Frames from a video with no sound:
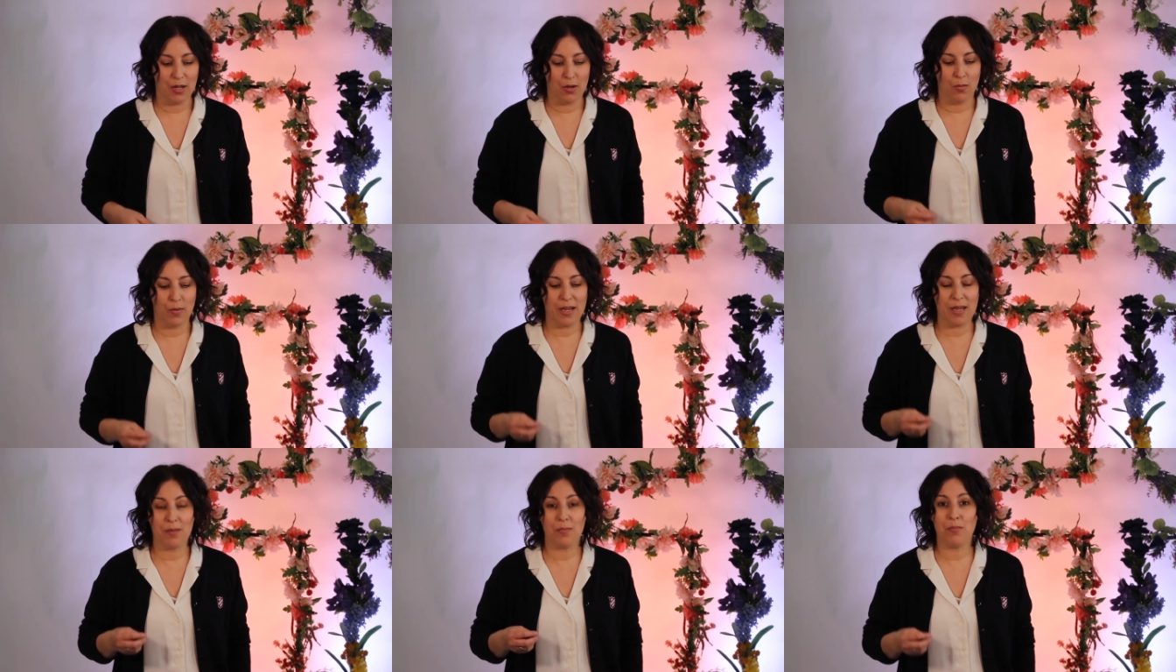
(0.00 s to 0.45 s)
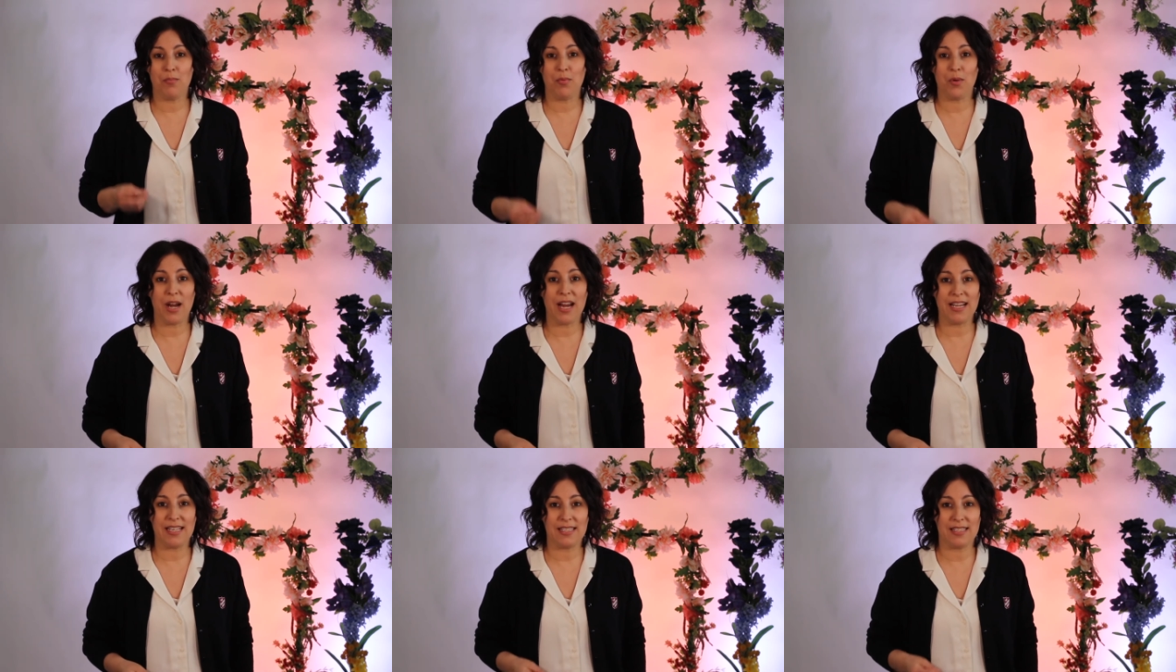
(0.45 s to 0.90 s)
we
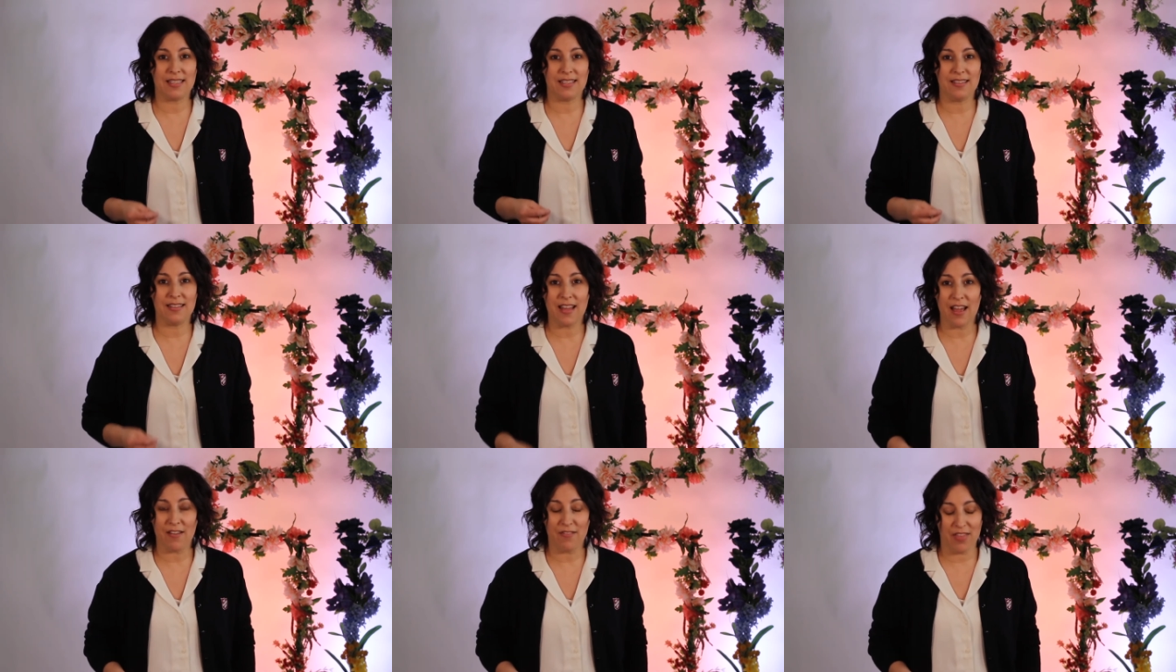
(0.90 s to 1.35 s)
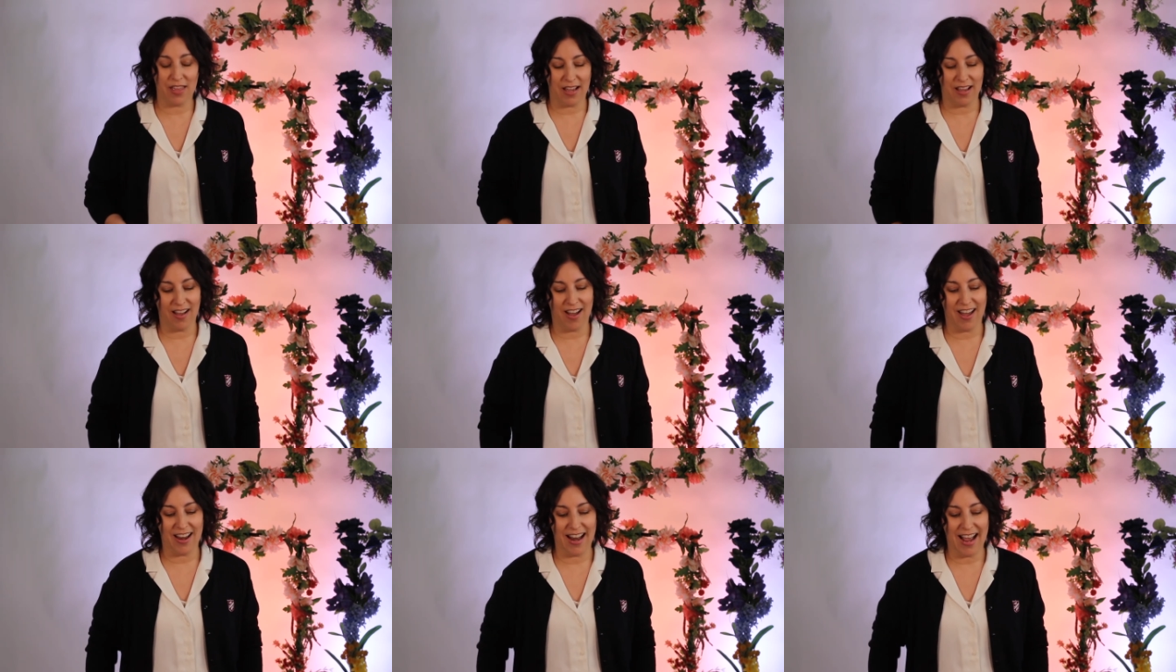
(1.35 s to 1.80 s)
embrace the love that
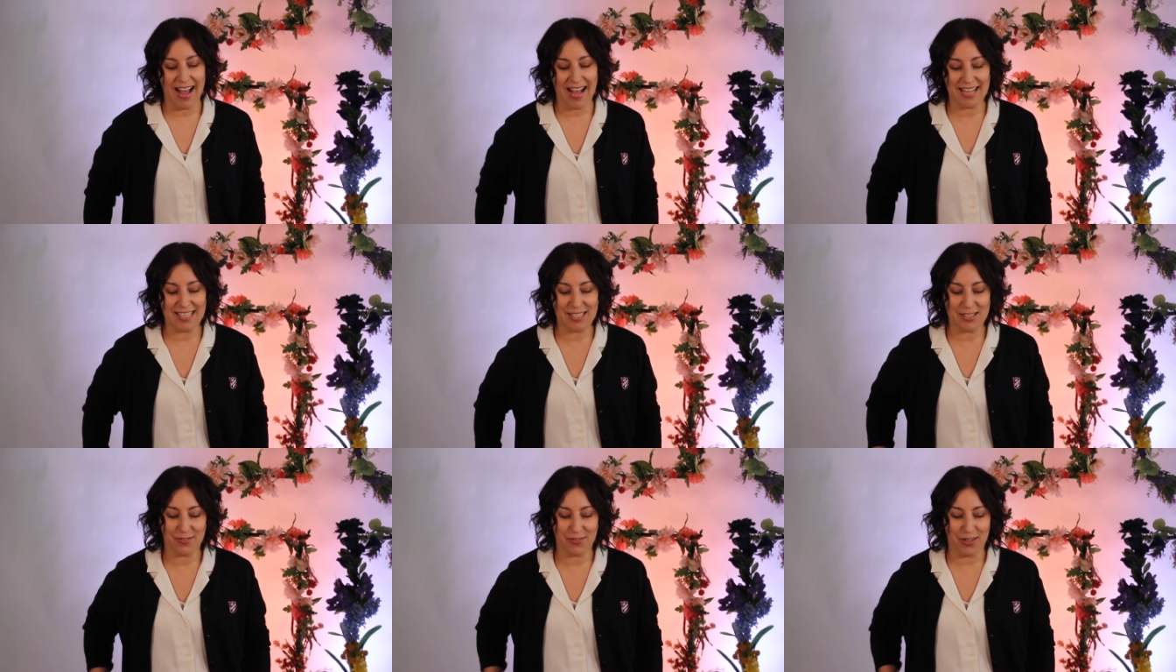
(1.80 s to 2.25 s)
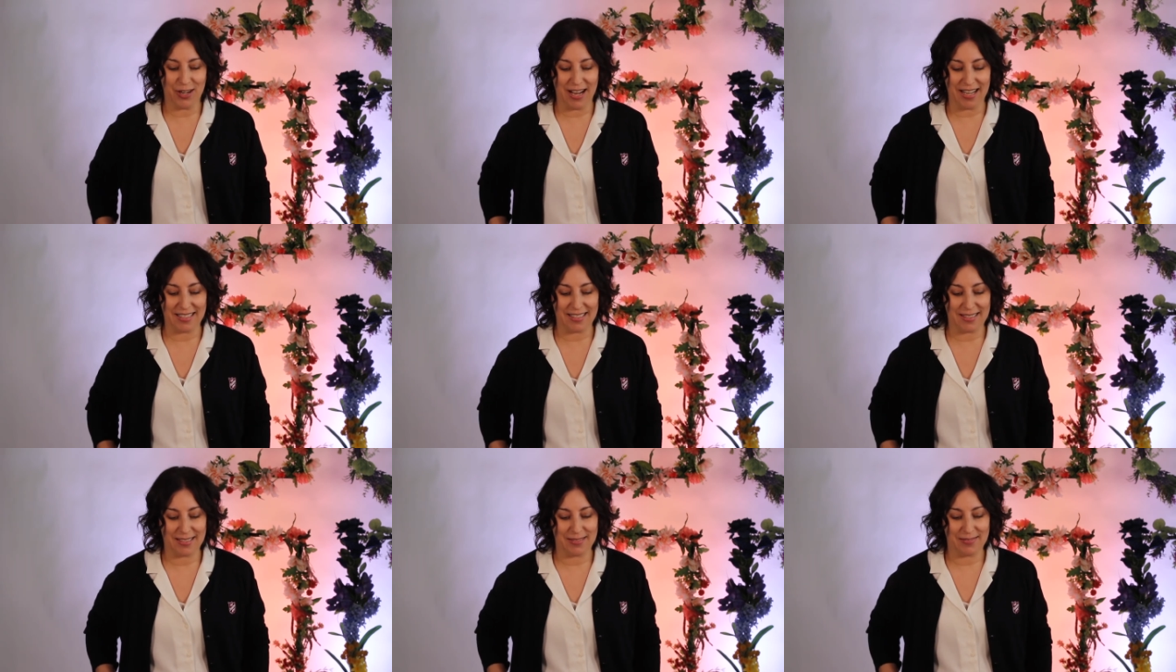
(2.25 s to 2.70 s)
God has for
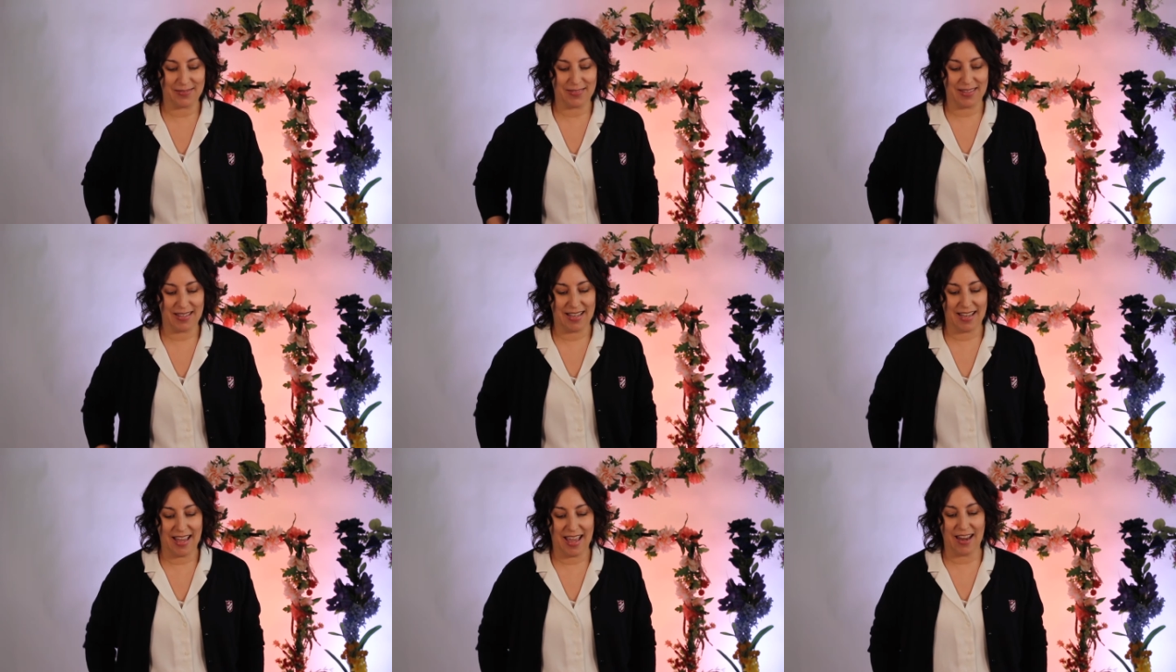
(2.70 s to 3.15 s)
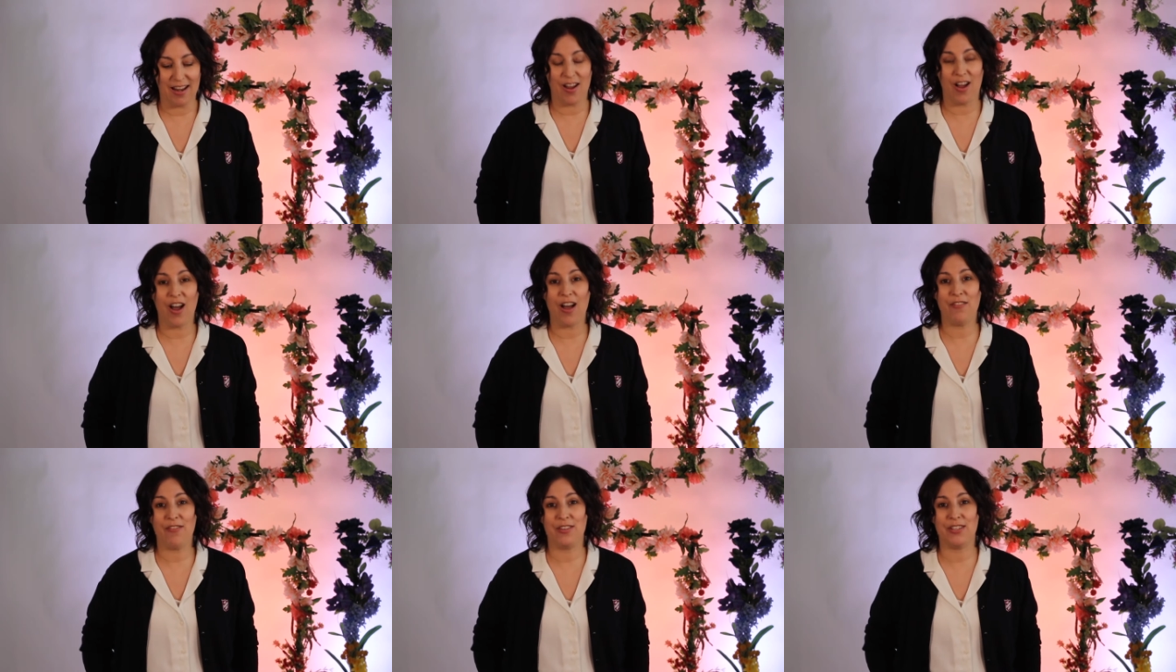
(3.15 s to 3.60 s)
us and
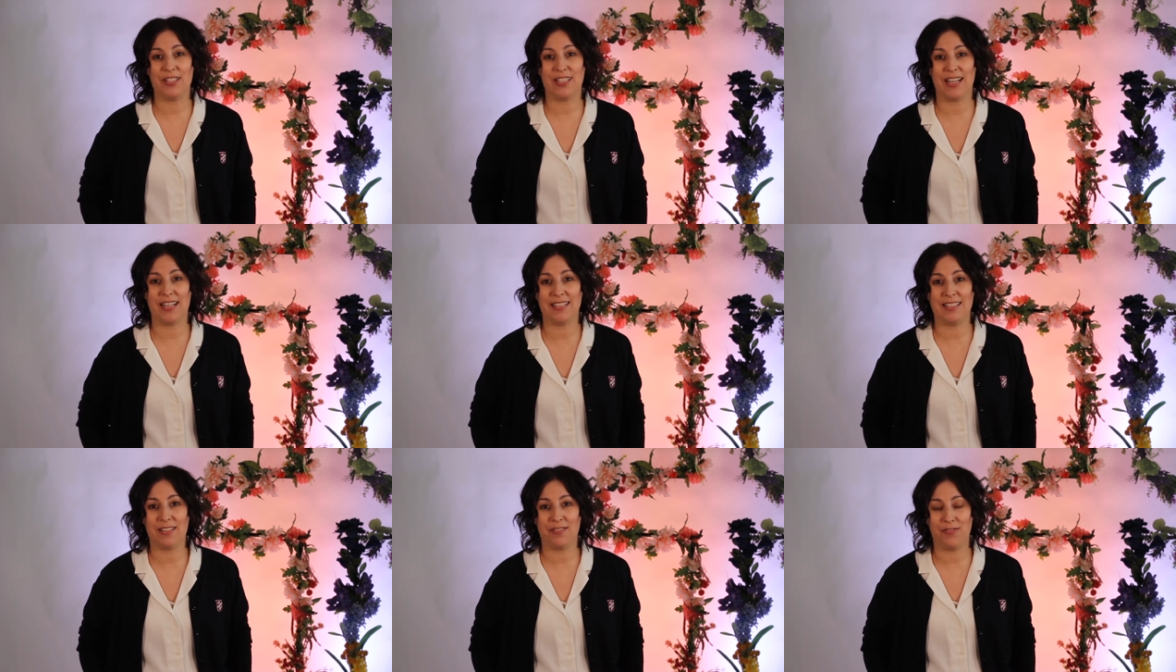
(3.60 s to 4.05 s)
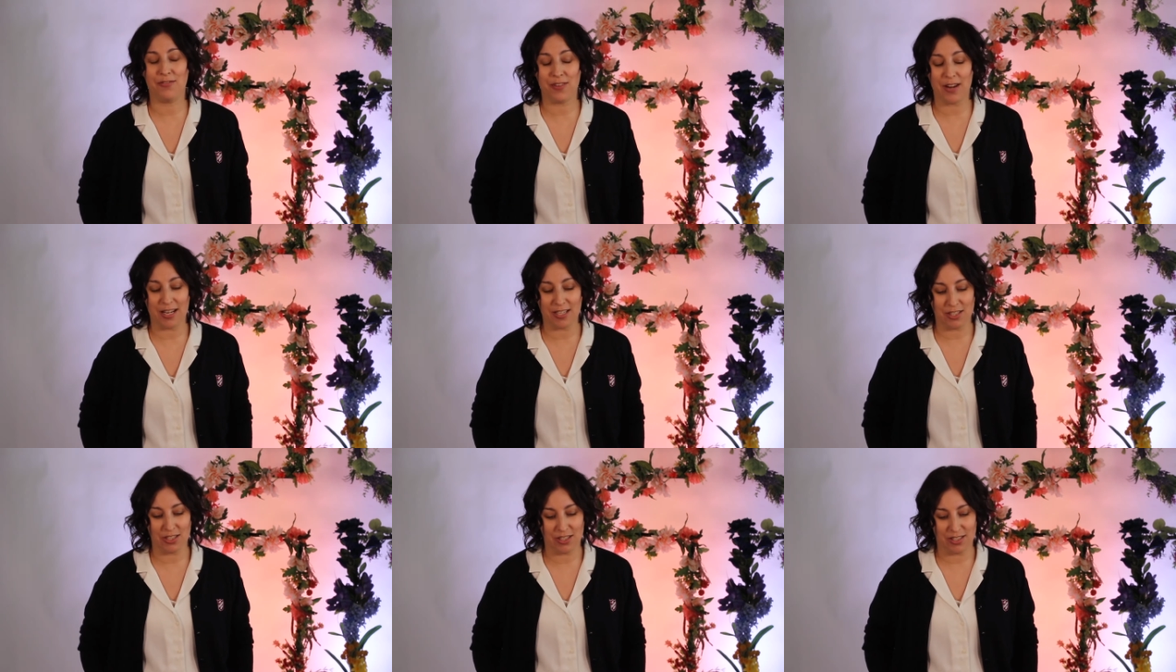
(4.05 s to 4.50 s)
offers us a
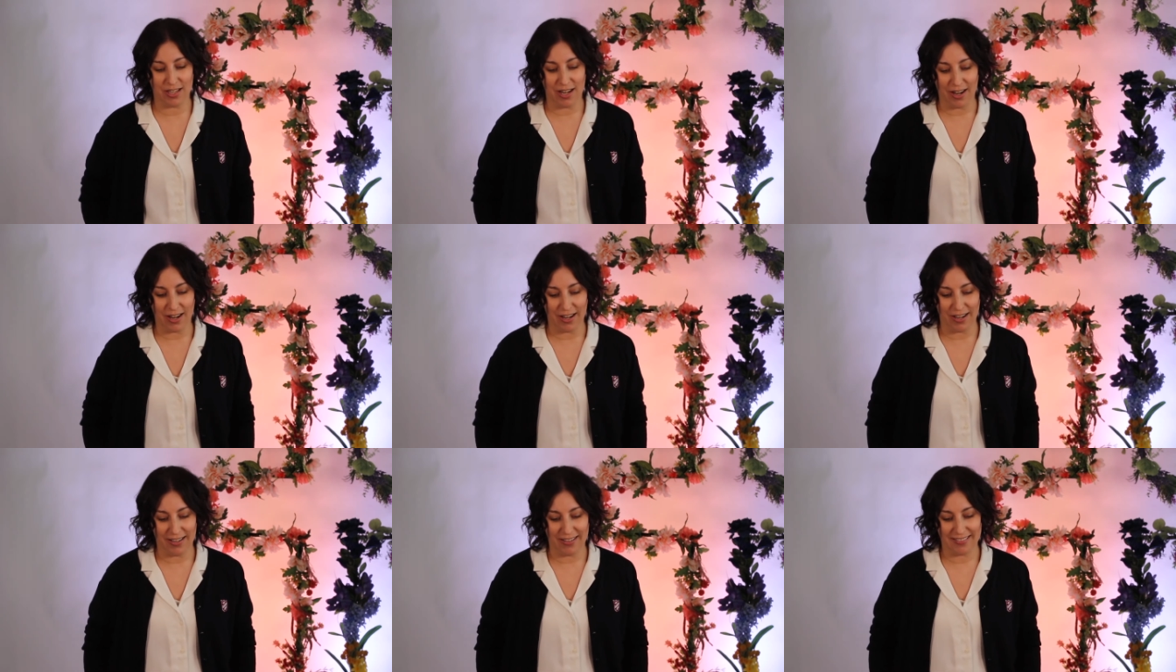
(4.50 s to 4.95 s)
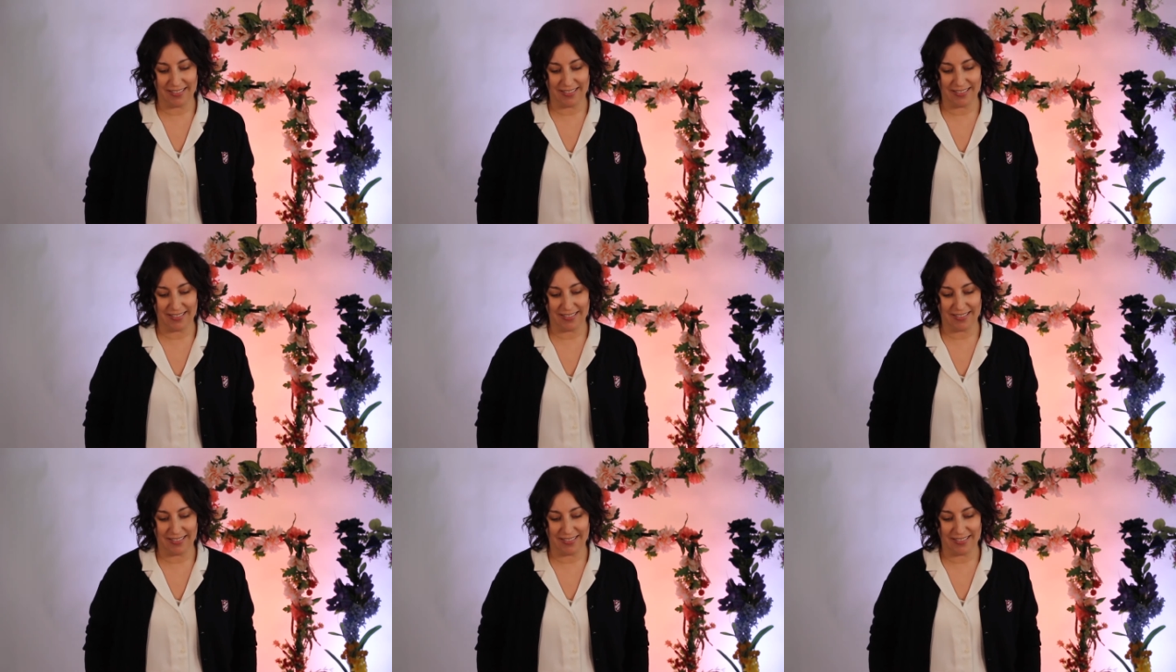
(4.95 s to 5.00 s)
fresh start.